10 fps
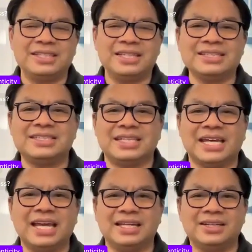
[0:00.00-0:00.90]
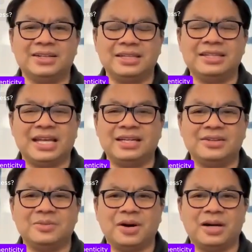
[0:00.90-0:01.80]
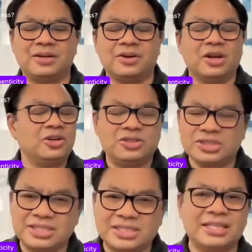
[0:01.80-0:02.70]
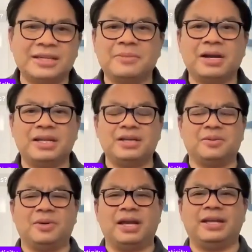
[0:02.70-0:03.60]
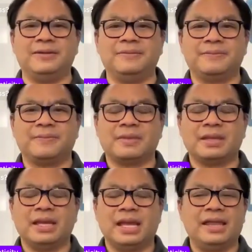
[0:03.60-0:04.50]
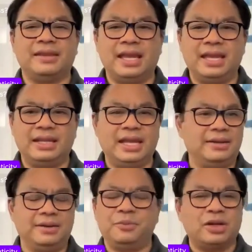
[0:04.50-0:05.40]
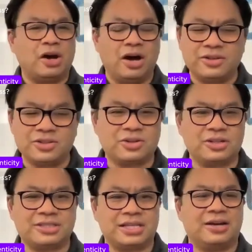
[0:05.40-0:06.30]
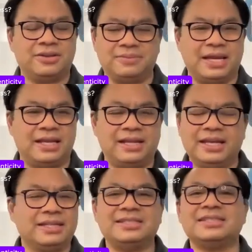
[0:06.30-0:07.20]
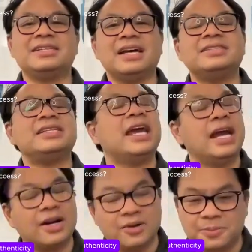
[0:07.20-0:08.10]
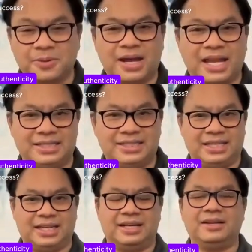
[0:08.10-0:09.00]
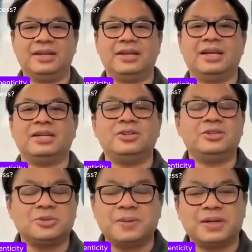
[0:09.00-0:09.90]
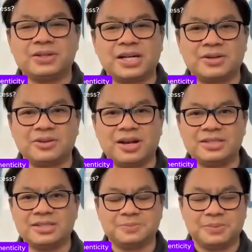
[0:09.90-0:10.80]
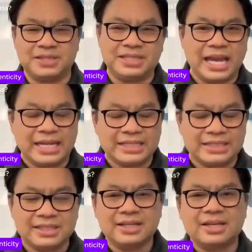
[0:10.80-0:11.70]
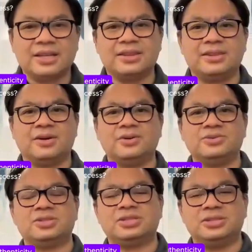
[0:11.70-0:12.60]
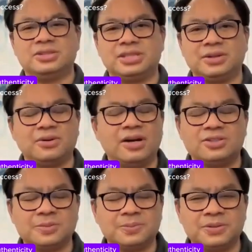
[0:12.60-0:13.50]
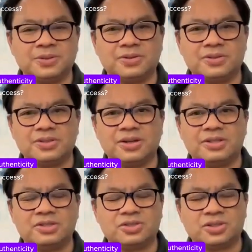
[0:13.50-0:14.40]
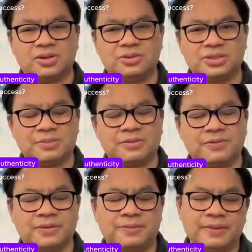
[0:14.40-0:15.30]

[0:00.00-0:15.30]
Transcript: is dead in the water. You're just sinking money away. And when all the sharks tell them that this is a terrible idea, you just better cut your losses. But yet, those serial entrepreneurs on the show, some of them,